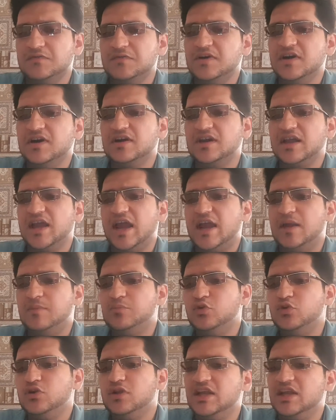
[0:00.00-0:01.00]
worked
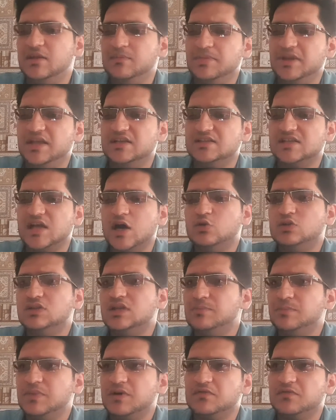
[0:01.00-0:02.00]
and put in place, how
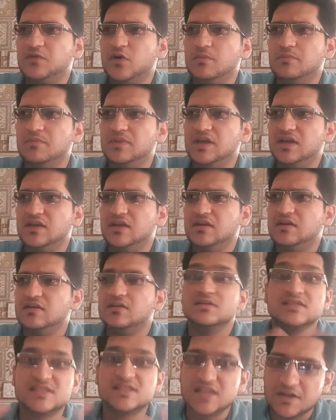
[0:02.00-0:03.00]
they perform
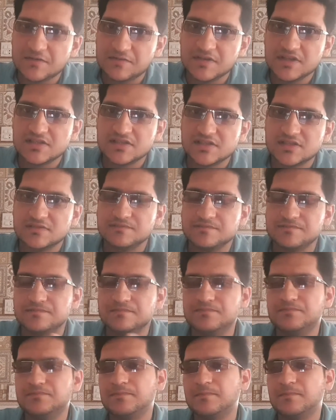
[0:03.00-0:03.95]
in service.